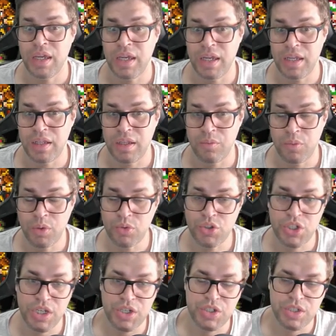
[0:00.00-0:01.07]
It will
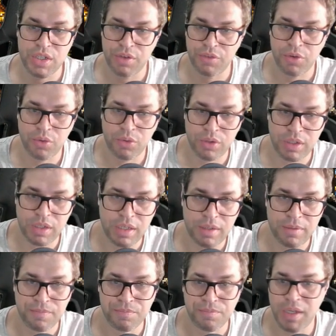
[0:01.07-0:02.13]
change difficulty